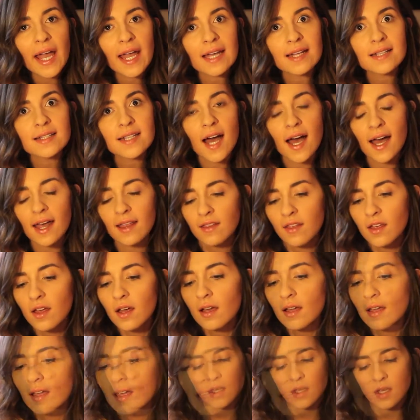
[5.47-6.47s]
and eye
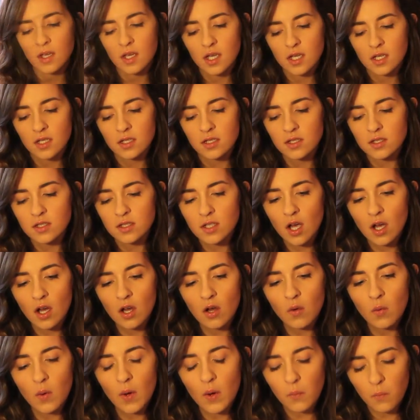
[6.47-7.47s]
look.
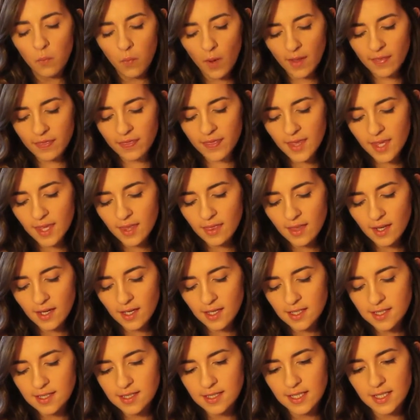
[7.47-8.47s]
So one thing that
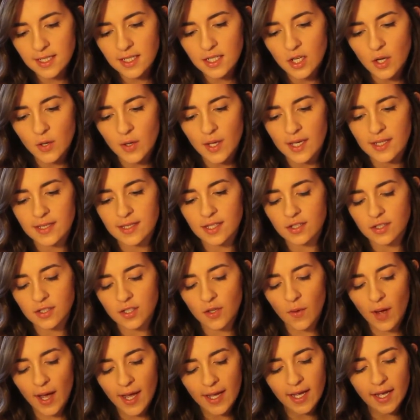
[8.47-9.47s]
I did notice,
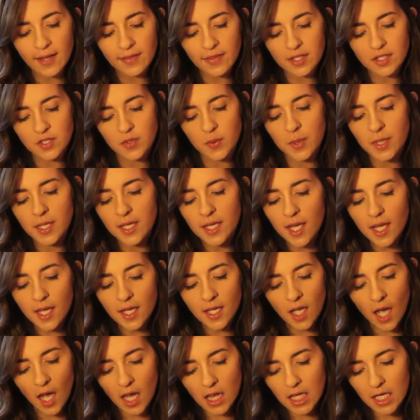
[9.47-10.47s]
so I got the
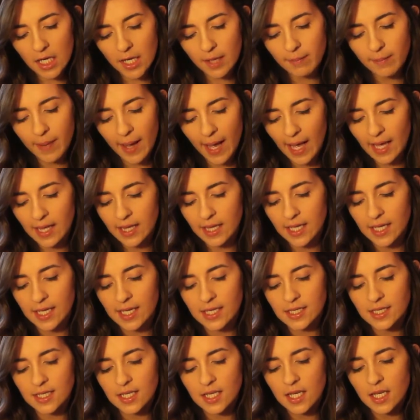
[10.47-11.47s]
28 color
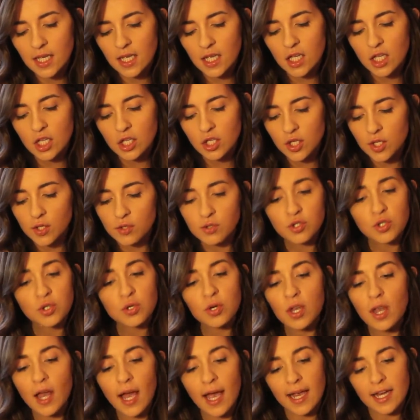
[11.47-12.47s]
palette
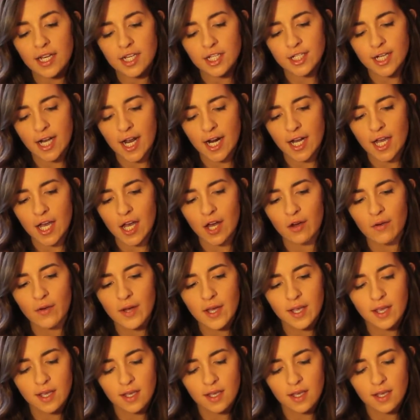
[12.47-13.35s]
neutral eyeshadow